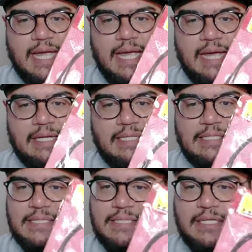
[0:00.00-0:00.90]
and
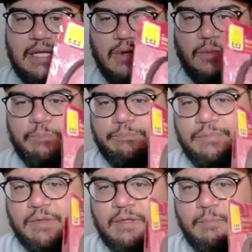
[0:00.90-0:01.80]
it's,
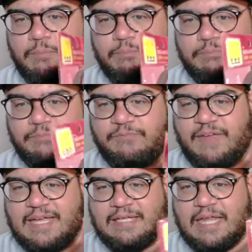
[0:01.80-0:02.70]
the
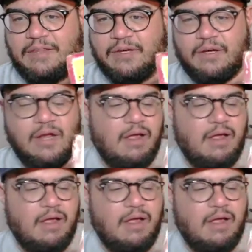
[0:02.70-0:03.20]
fake leather